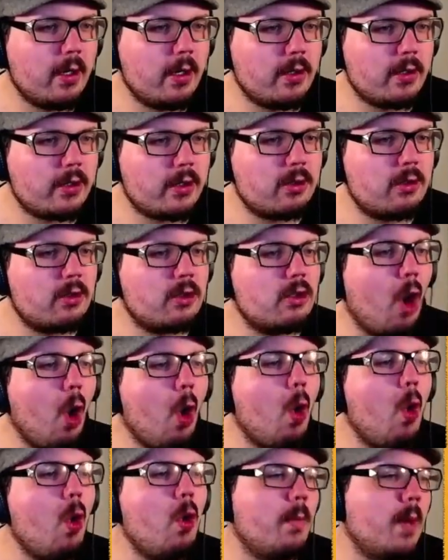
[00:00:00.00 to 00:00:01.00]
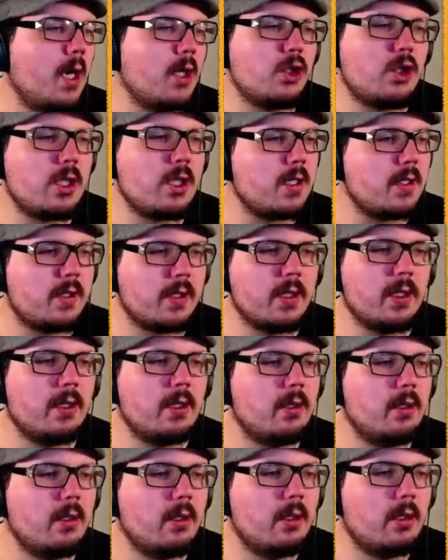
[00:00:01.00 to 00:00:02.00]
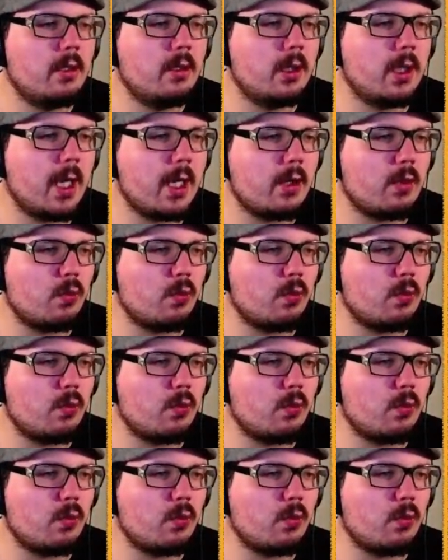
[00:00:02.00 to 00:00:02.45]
so much easier. Like,